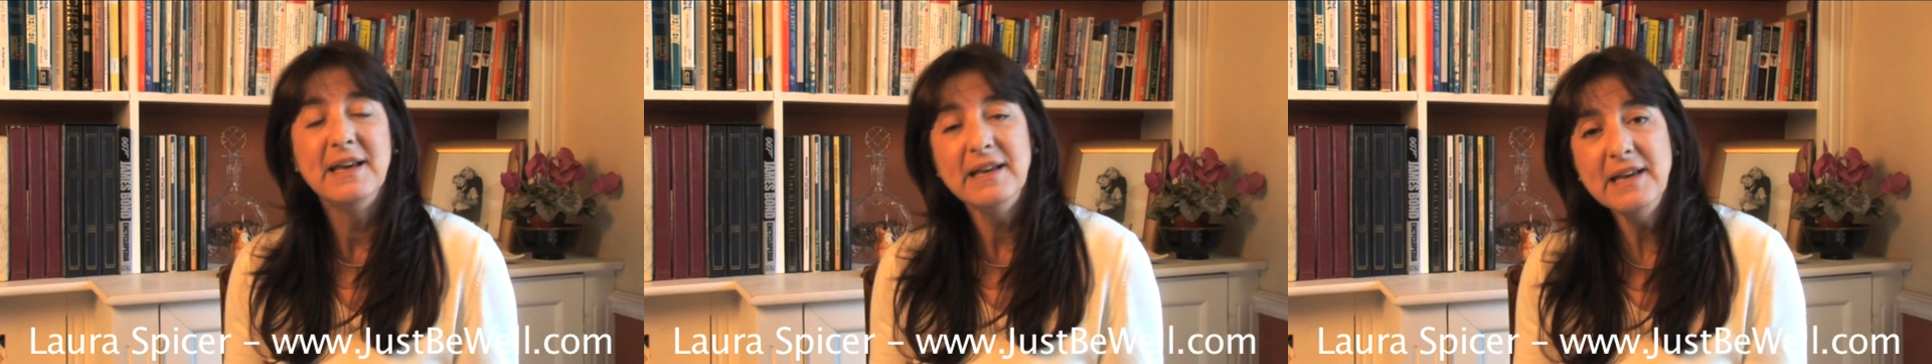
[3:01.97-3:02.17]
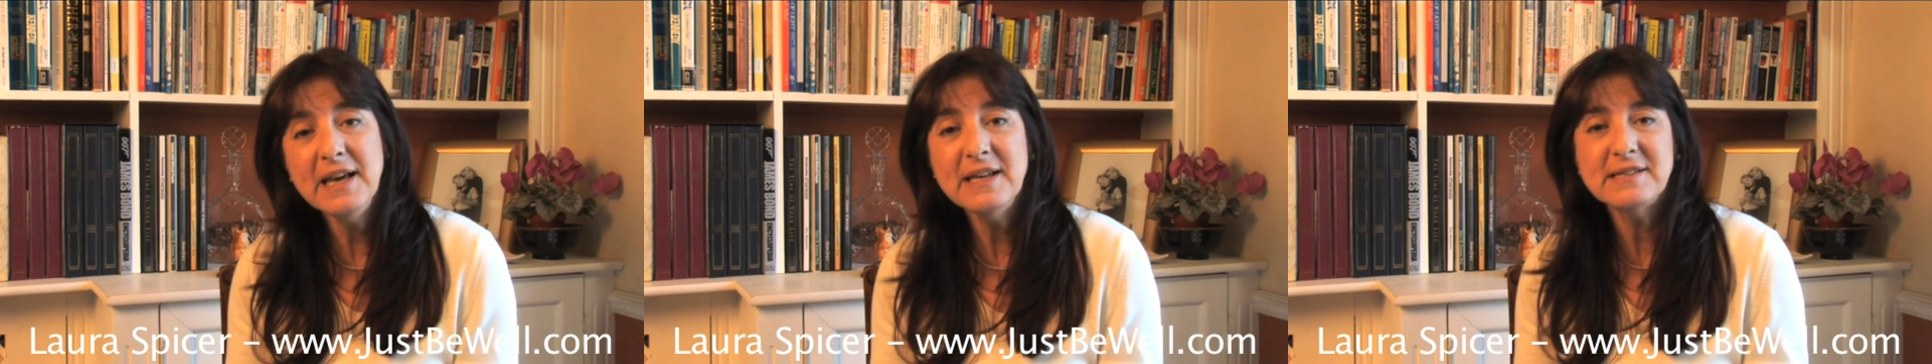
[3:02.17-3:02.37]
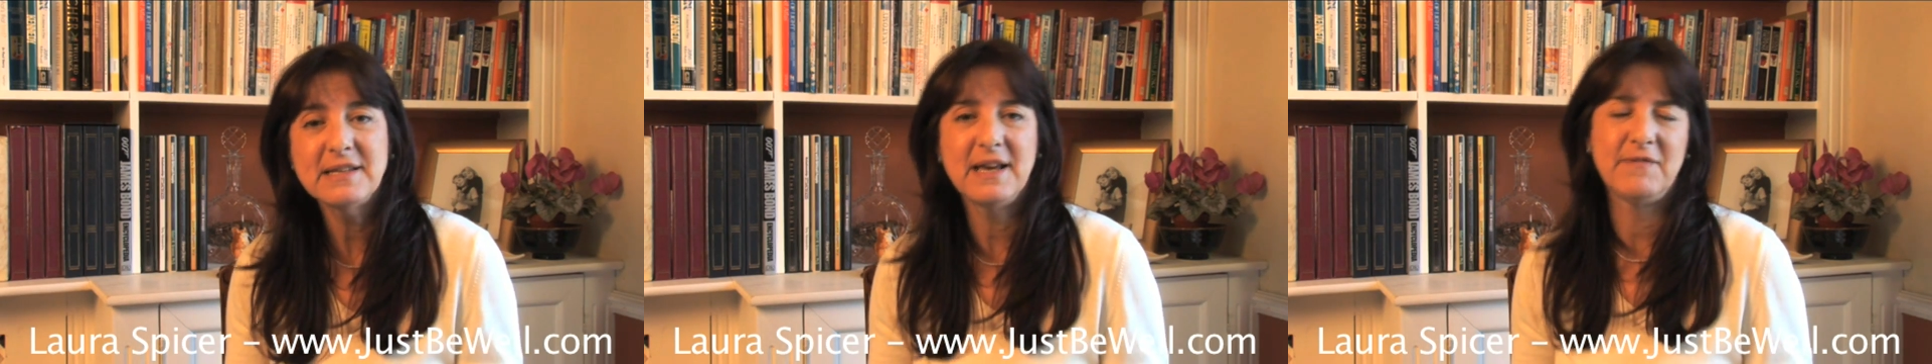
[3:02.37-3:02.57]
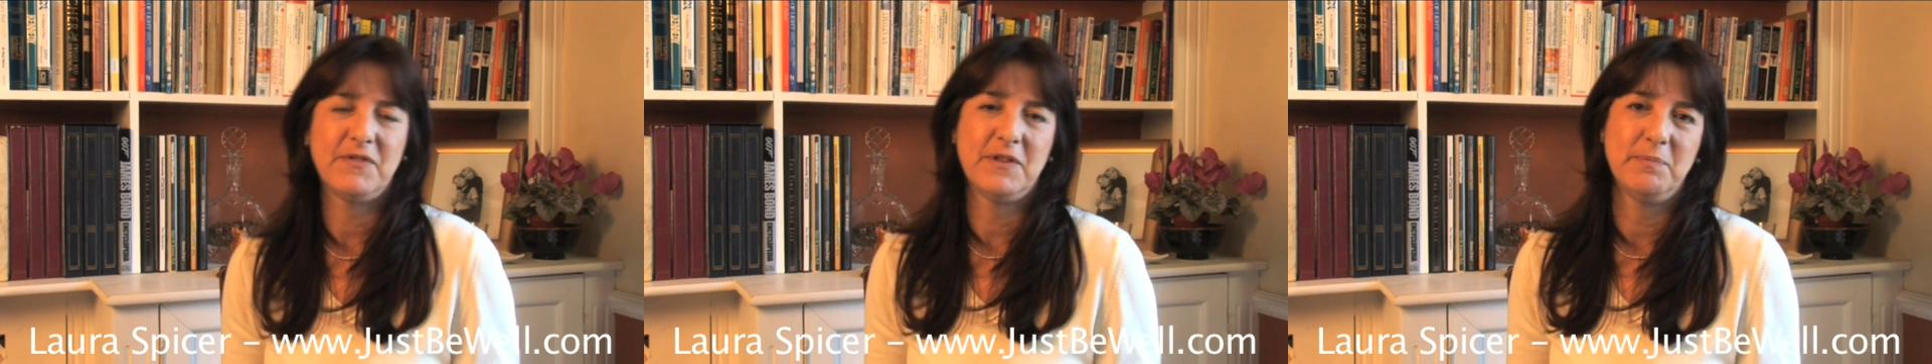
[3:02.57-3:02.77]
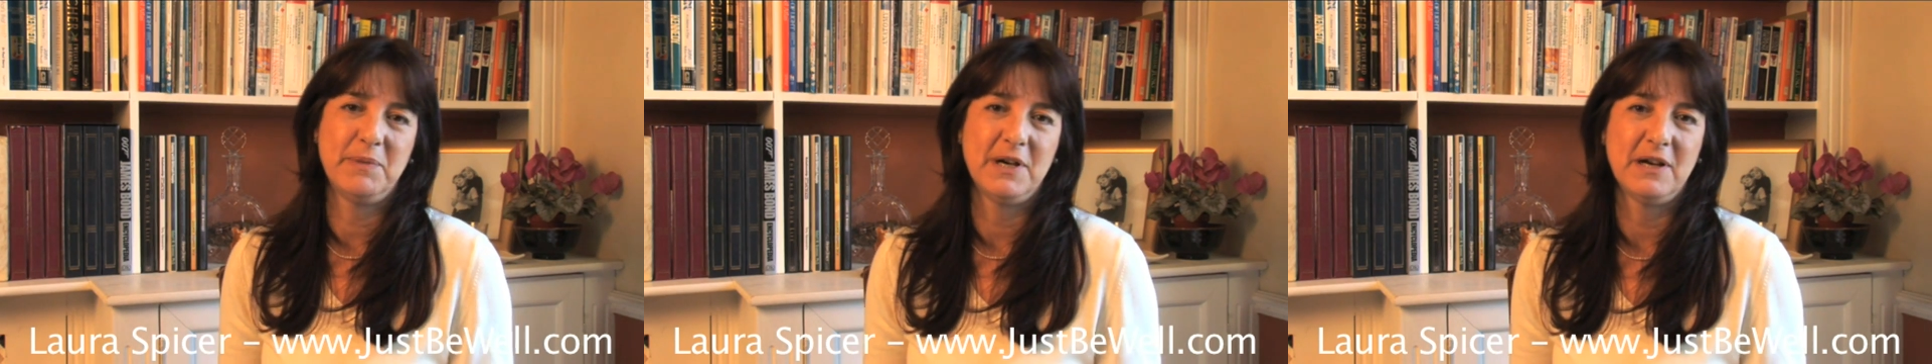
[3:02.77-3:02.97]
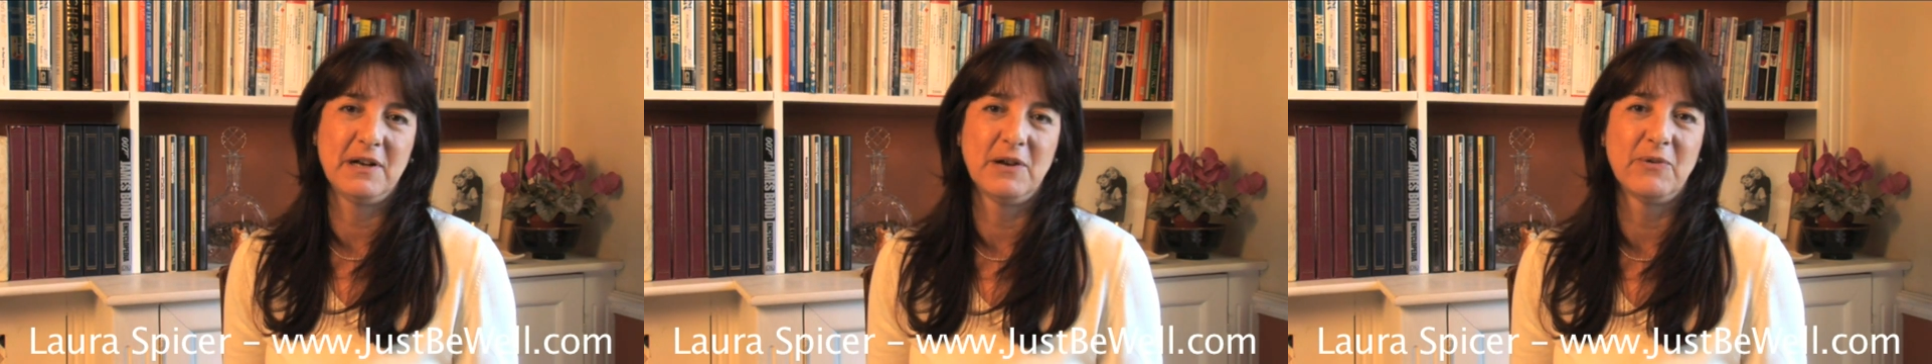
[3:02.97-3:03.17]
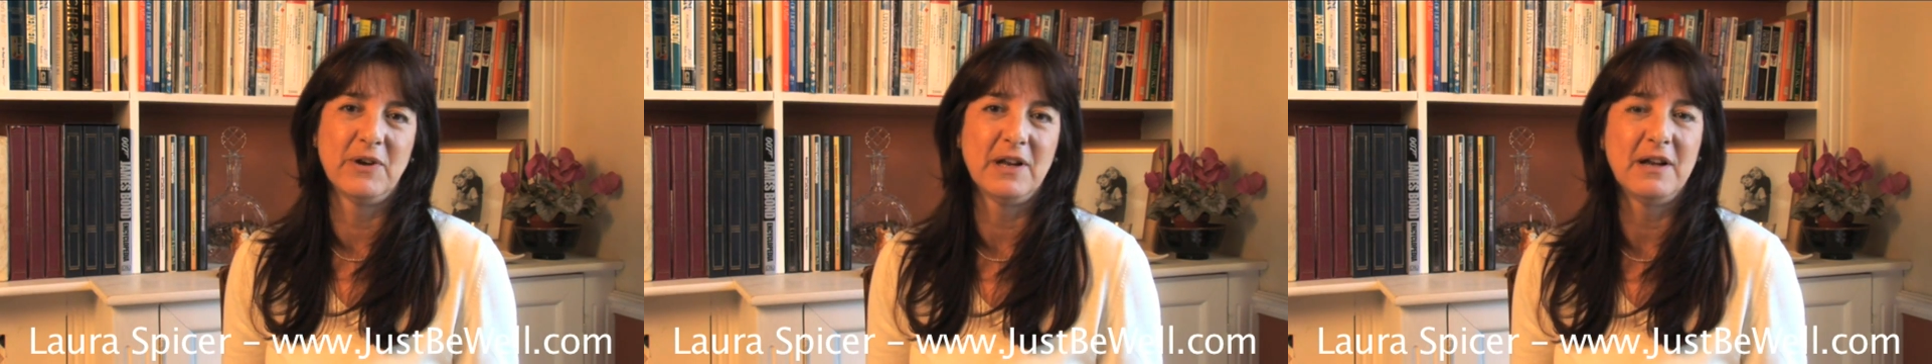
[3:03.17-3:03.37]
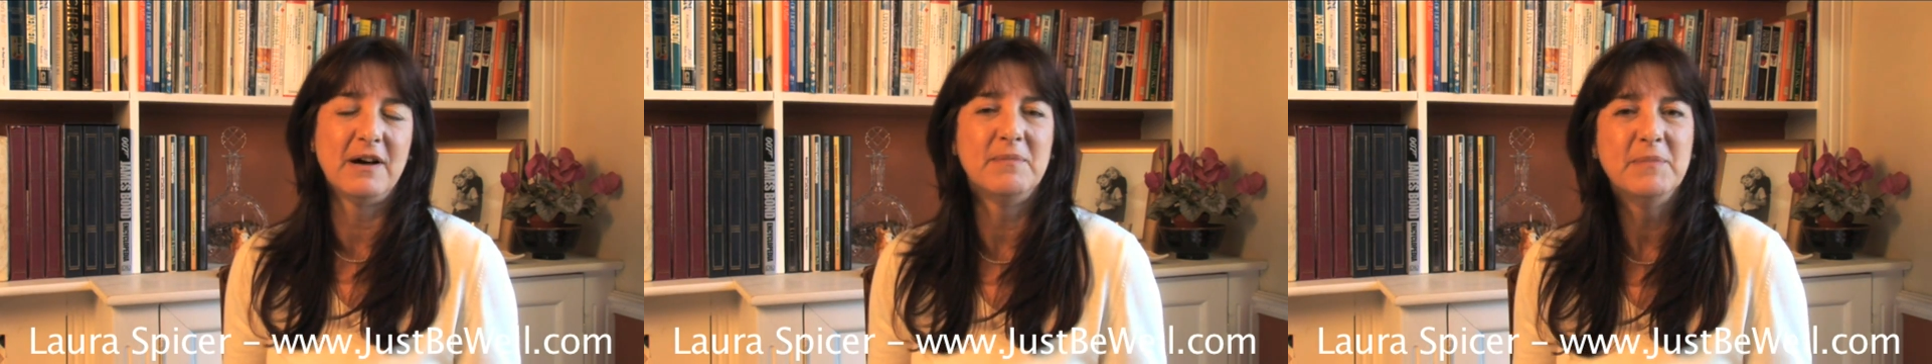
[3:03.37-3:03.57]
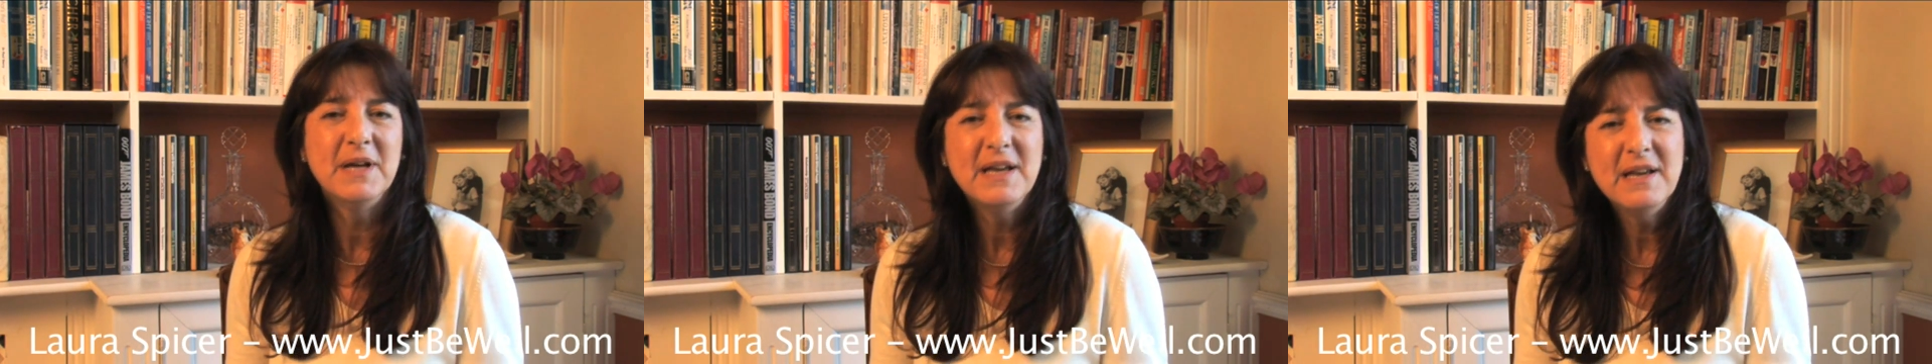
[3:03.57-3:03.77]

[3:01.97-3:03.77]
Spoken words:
Yes, have the burglar alarm.